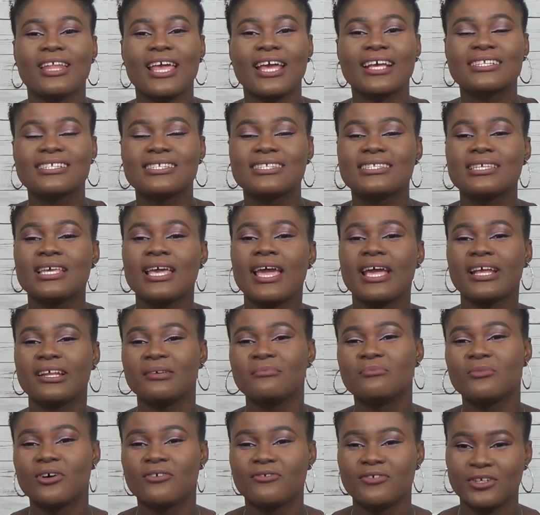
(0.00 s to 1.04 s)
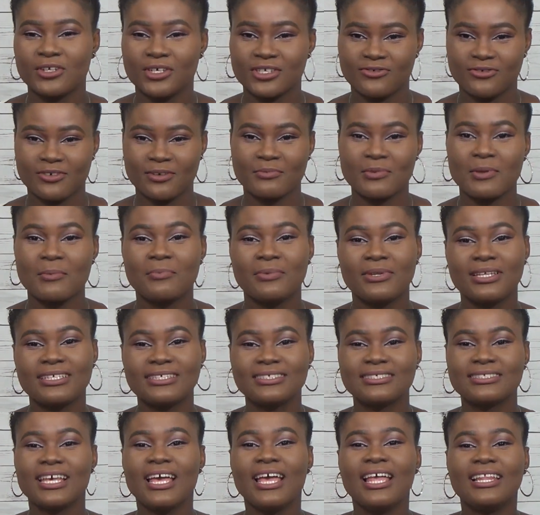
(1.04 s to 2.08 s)
If you'd like to see any more videos from me,
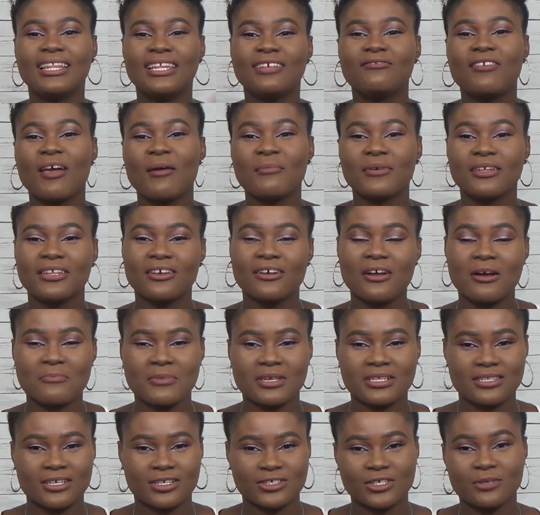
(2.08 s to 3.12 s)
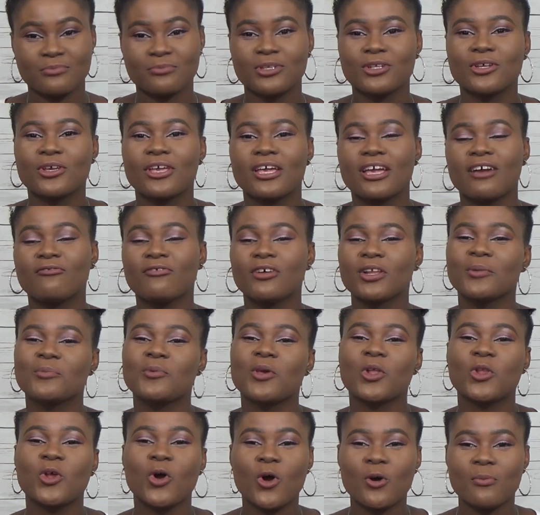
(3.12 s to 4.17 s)
please leave them in the comment section below. You can
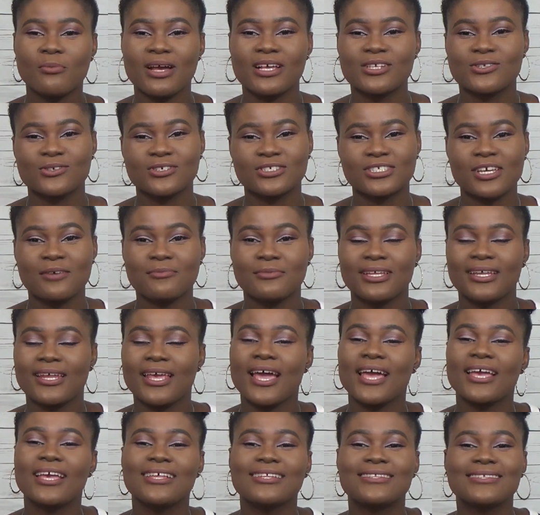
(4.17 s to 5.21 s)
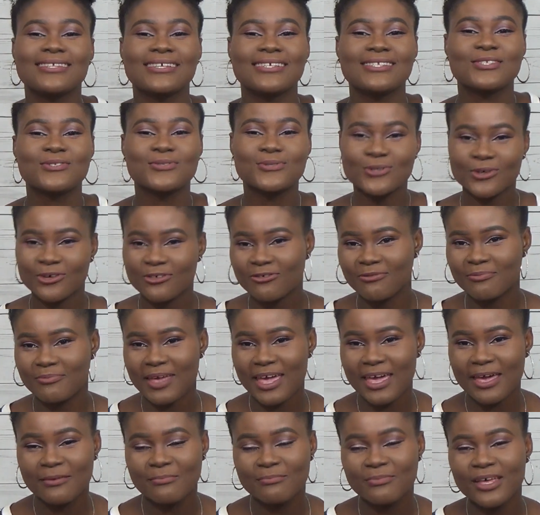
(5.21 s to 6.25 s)
follow me on all my social media. It's
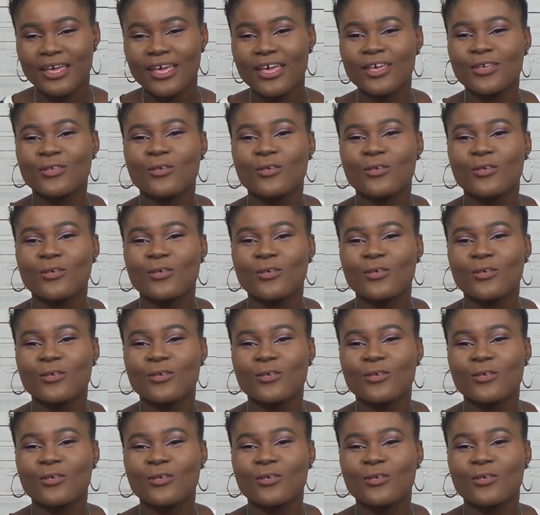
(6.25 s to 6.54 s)
Tofbabe.